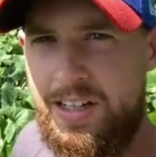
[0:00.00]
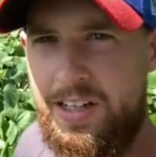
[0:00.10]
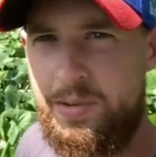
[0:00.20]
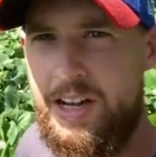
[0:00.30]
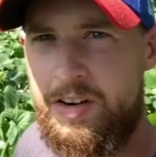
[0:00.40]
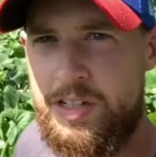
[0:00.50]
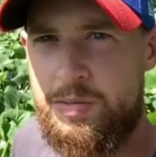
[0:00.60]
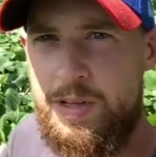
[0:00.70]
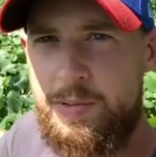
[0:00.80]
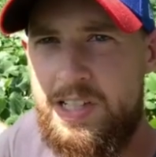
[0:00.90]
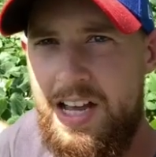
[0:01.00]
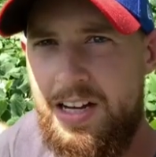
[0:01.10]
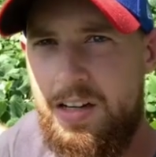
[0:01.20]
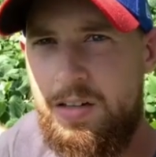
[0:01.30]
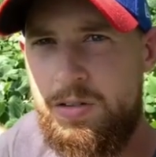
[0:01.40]
Here we have our sweet
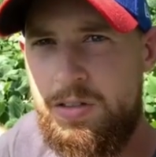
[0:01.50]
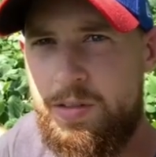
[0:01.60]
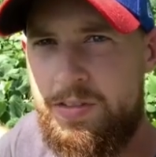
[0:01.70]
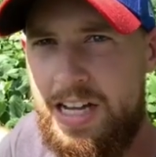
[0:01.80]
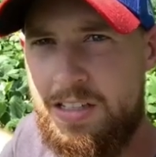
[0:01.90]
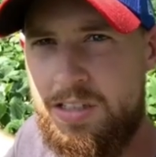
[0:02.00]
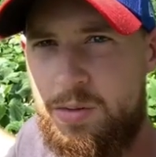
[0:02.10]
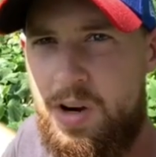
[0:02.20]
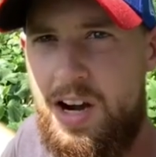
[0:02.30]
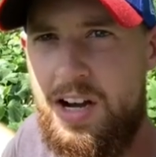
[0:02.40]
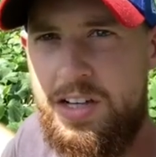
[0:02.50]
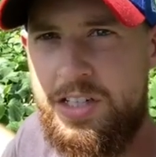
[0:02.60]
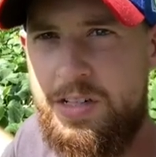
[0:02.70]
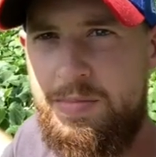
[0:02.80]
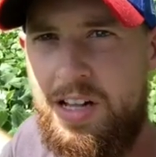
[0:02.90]
potatoes. We've got
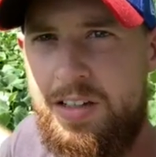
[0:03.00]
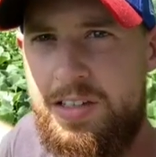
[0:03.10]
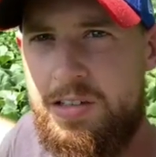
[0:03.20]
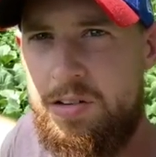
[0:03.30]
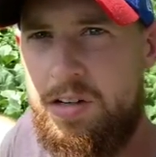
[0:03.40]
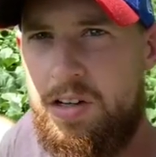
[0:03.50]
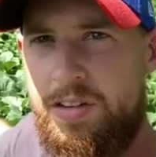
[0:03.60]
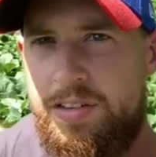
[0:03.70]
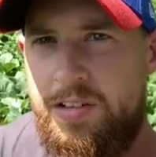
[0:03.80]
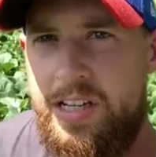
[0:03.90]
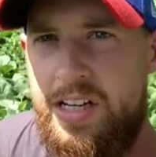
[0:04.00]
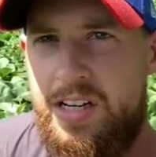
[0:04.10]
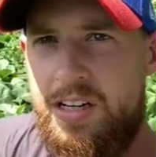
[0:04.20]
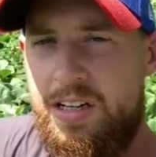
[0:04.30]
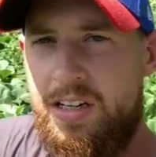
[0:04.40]
squash and melons growing all through
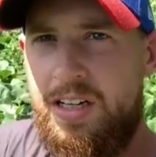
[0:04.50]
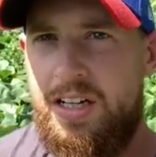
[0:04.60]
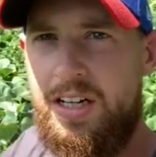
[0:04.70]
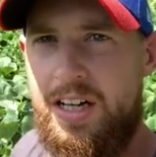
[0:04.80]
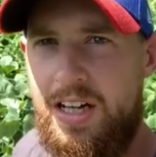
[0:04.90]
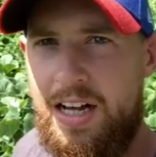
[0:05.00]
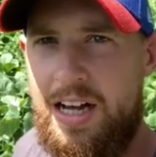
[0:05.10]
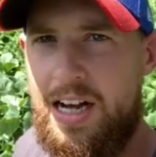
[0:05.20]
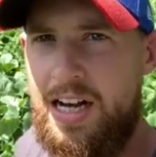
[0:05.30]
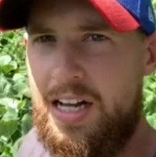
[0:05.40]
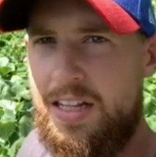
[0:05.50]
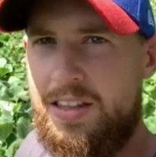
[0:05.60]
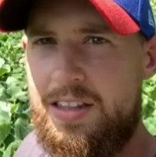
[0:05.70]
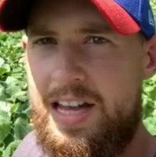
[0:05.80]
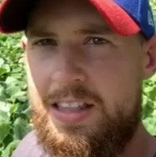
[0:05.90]
here. At
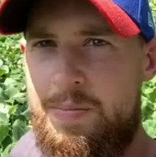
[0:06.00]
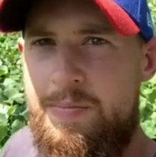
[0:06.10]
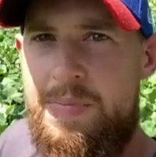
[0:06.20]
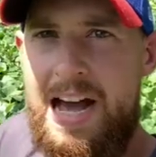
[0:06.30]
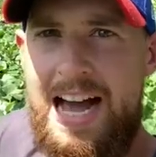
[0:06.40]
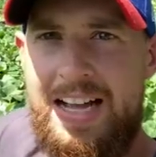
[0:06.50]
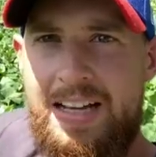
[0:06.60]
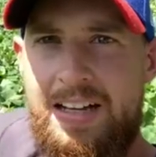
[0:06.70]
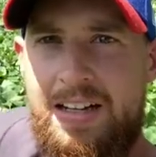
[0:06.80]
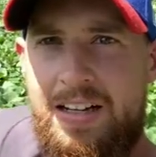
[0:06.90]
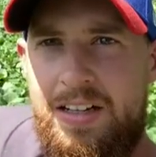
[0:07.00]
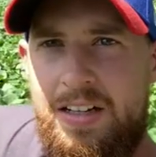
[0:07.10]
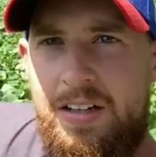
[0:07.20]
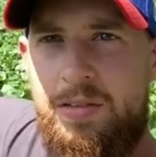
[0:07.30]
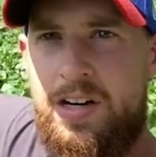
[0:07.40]
the back,
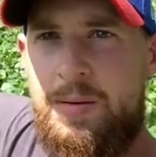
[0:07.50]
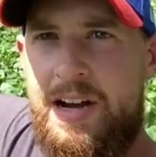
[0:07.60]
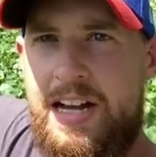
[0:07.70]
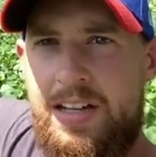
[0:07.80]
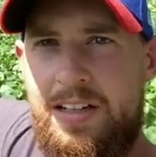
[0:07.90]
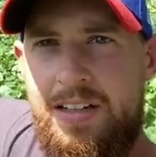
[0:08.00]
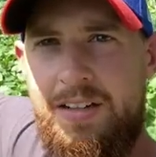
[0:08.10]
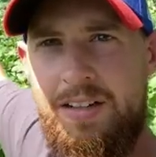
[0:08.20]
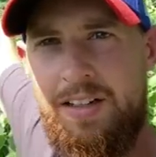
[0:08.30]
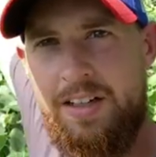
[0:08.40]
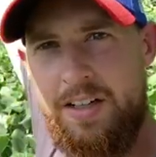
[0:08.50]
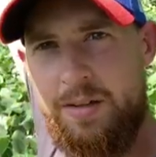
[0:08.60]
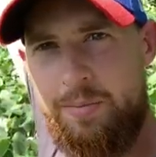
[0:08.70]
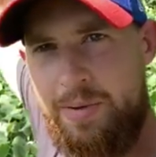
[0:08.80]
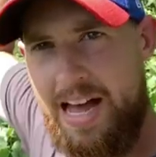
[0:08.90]
where am I?
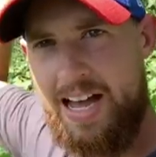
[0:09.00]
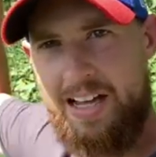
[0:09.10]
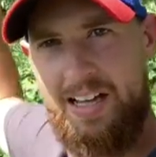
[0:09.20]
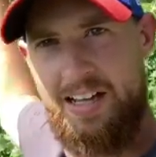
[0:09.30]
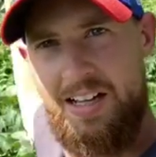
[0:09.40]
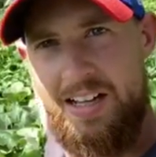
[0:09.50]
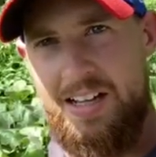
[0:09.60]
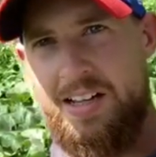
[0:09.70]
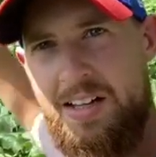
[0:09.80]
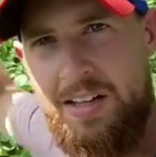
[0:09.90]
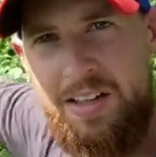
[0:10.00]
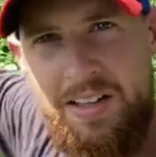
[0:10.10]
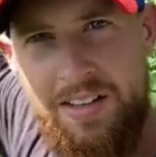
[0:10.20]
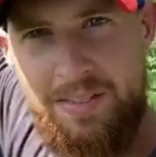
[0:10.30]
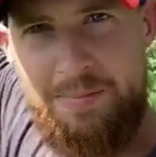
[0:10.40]
Back
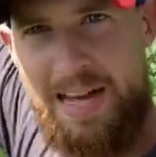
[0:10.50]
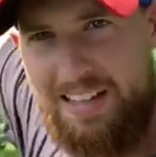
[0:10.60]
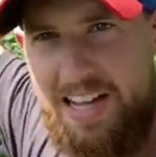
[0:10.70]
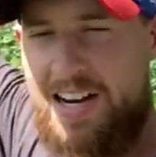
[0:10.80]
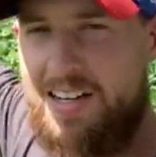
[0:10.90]
there.